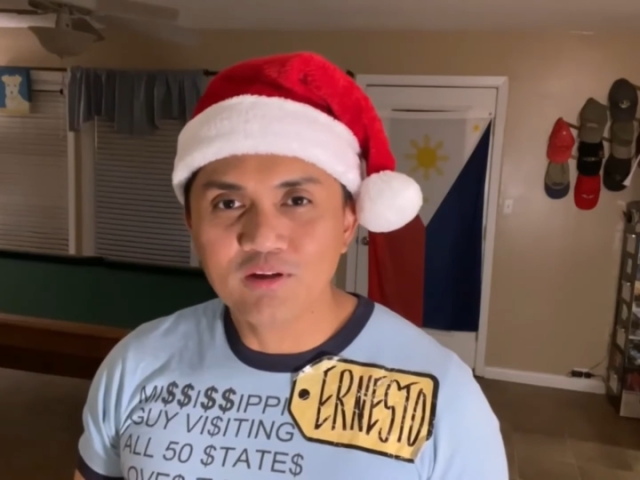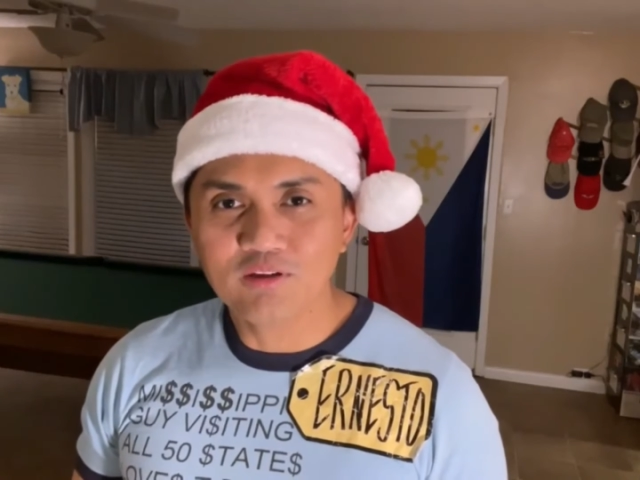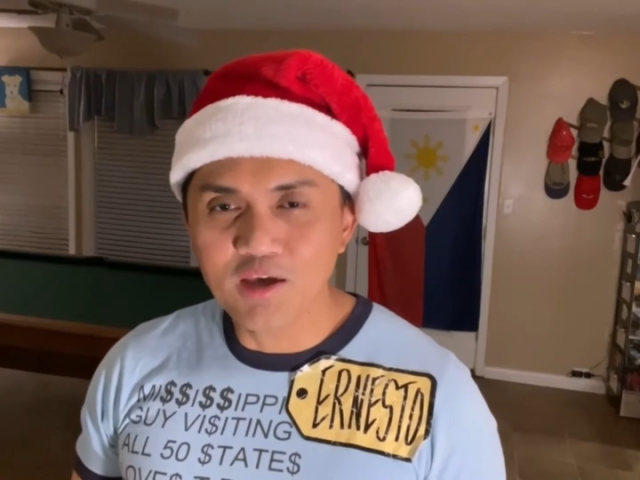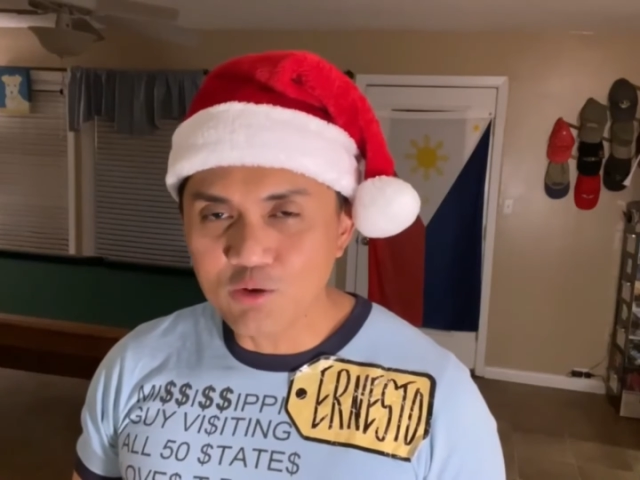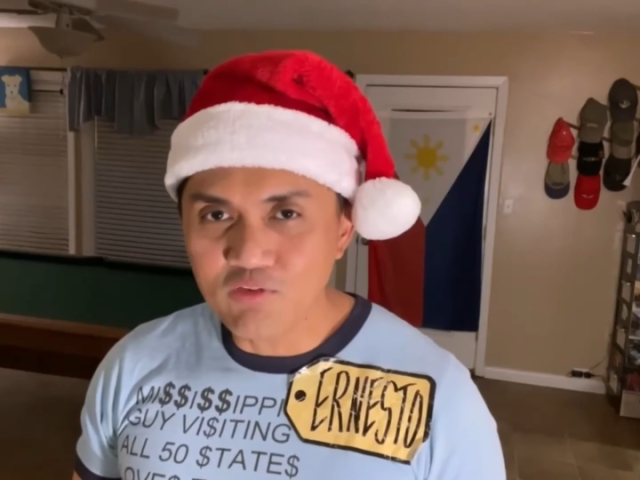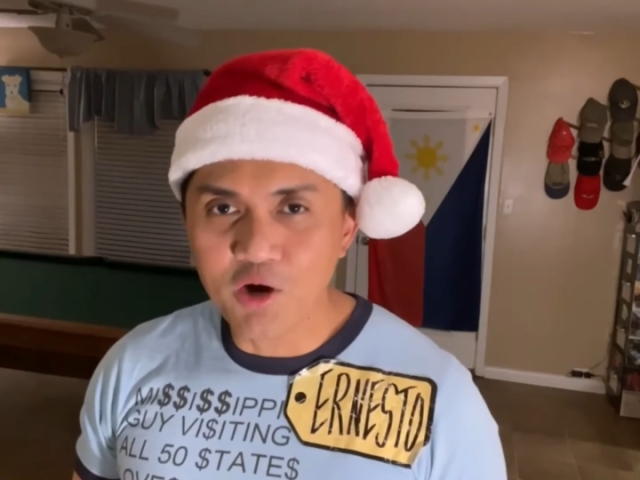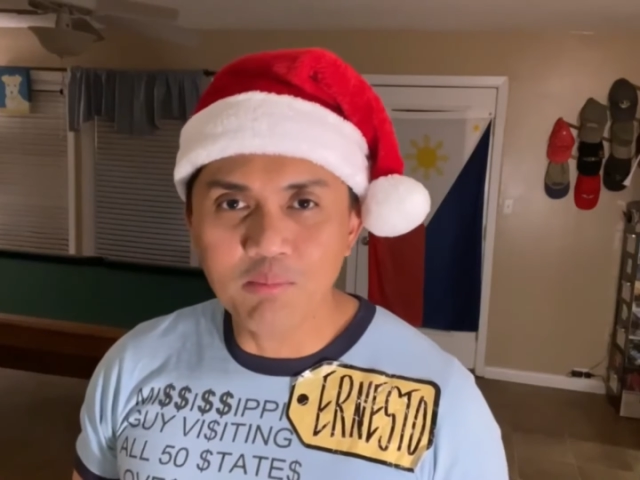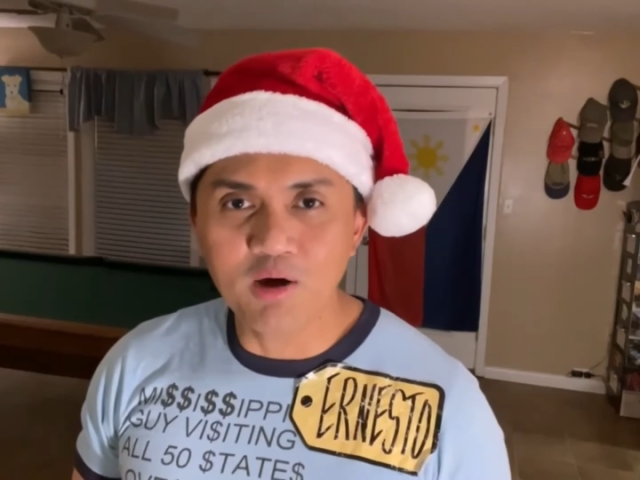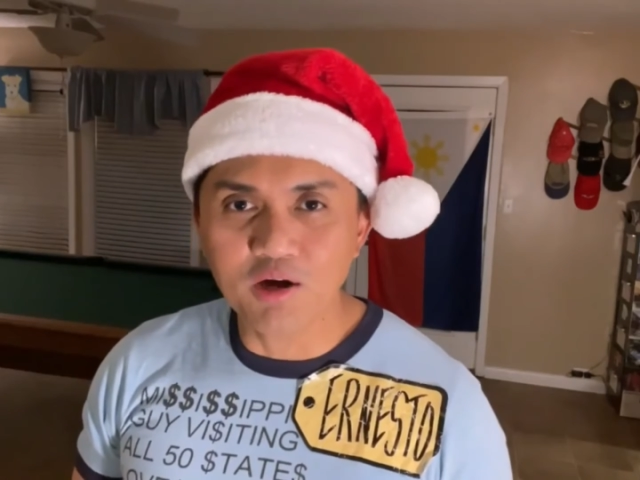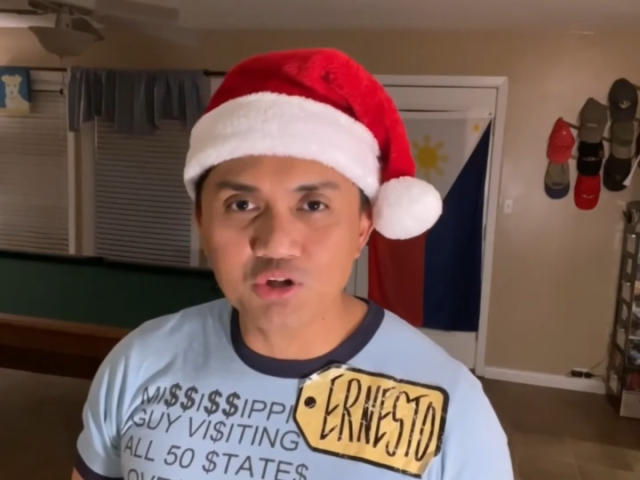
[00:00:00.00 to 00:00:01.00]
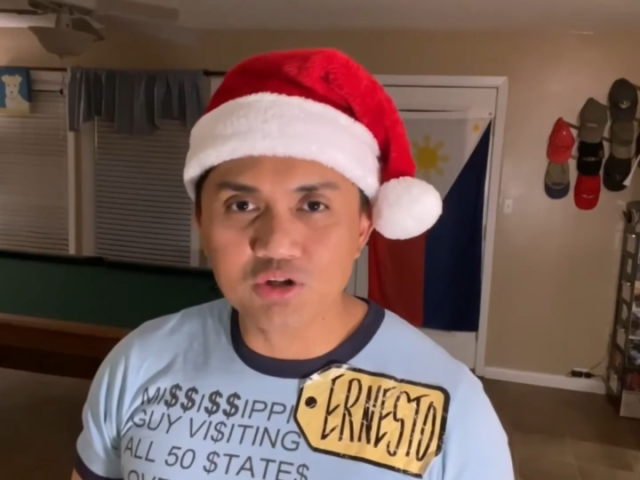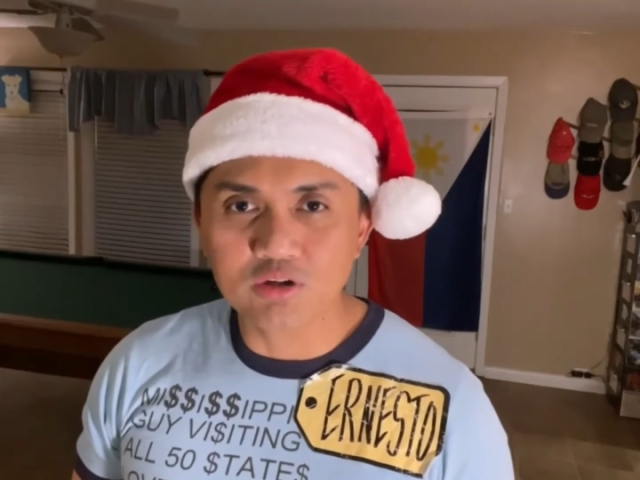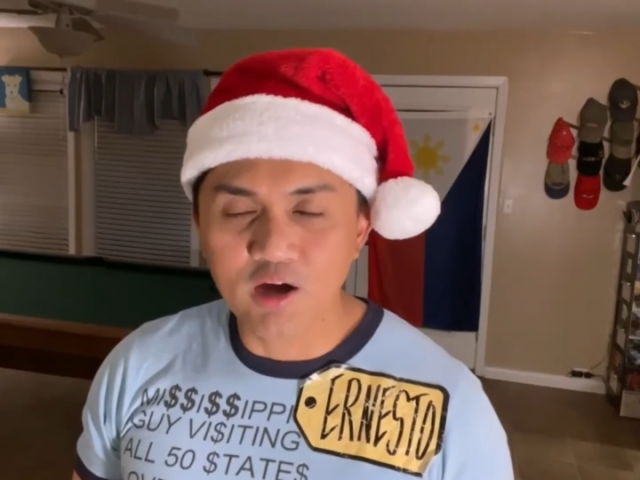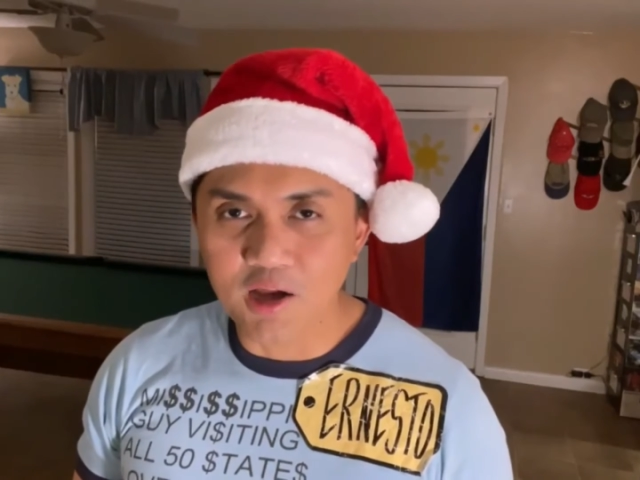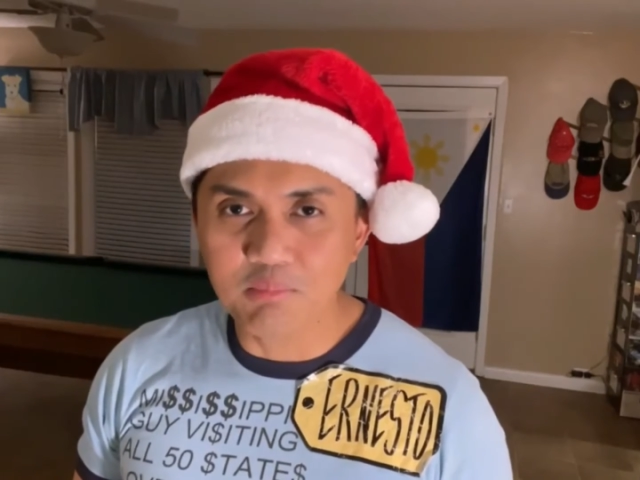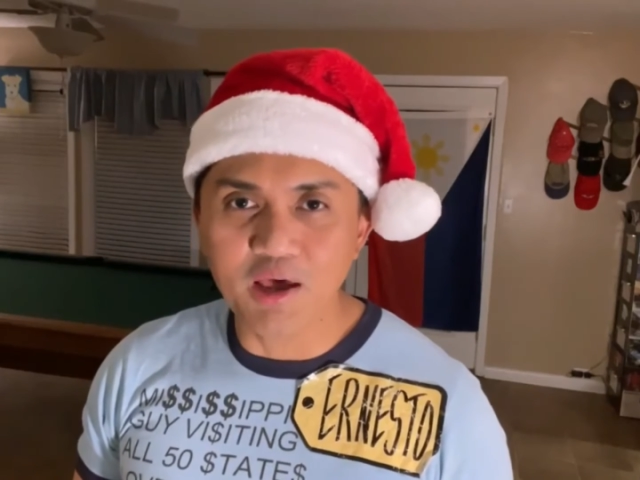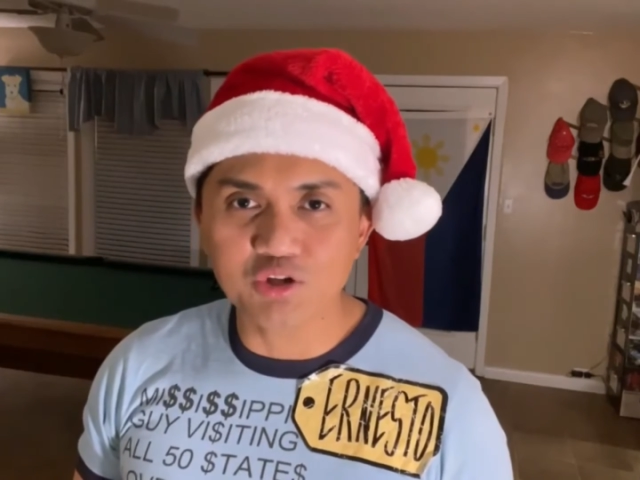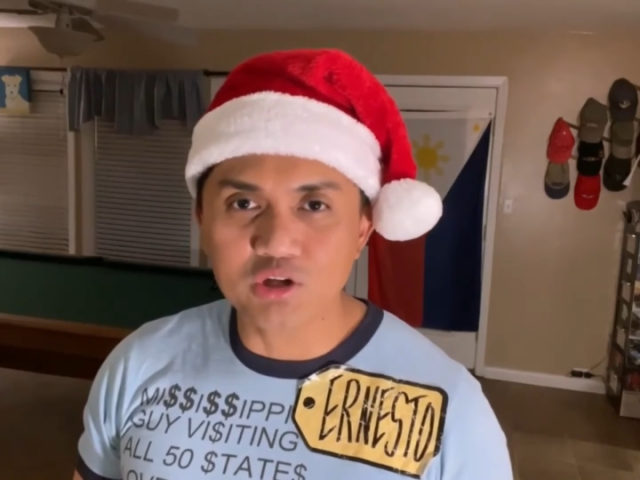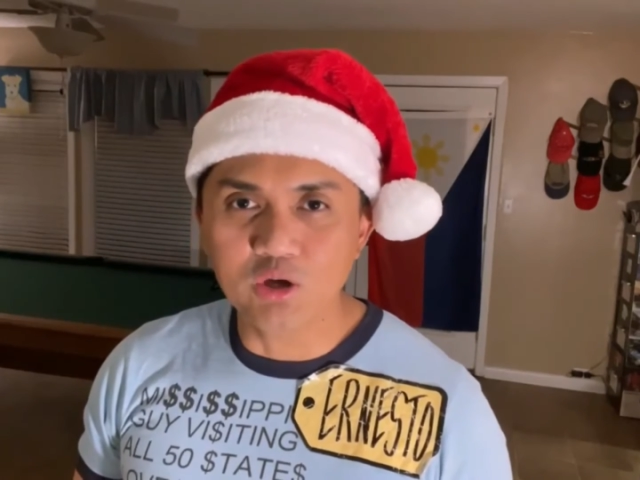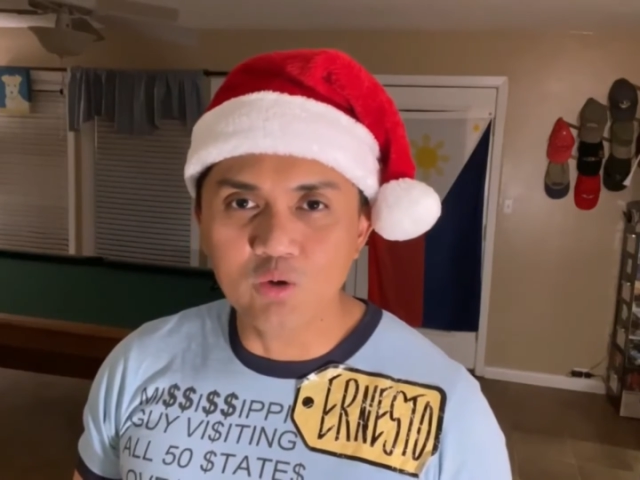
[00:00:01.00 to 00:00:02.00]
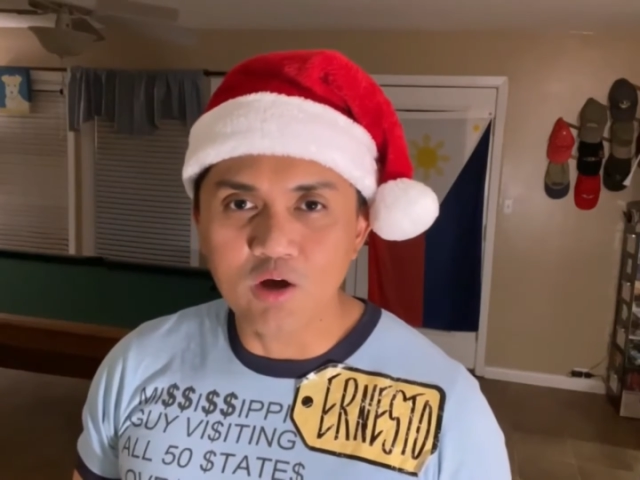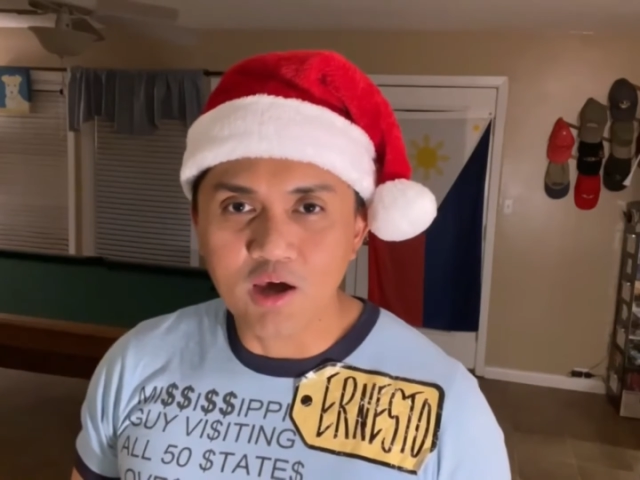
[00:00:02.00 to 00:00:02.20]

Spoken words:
Thank you very much, God bless you,